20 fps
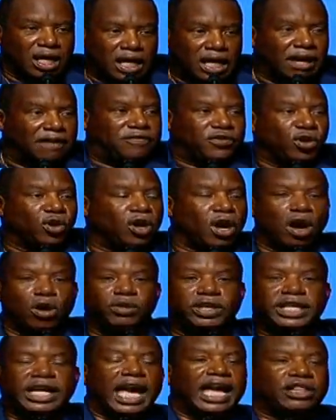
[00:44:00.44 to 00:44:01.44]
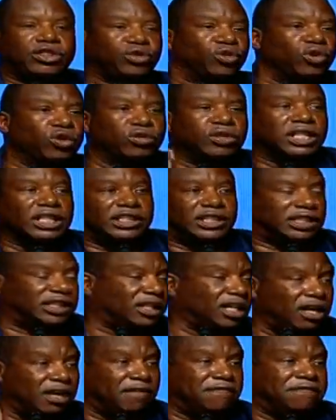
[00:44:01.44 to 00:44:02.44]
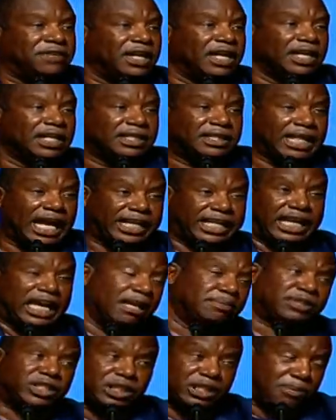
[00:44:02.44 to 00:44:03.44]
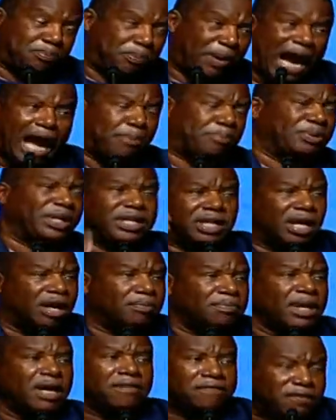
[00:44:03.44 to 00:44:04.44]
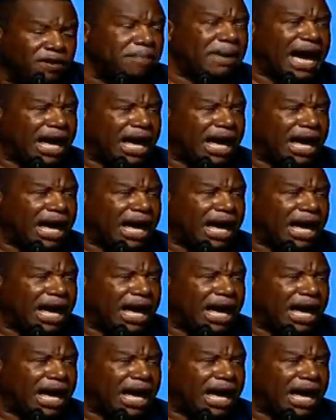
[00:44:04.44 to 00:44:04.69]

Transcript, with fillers: if you're going to get through the stuff that keeps popping up from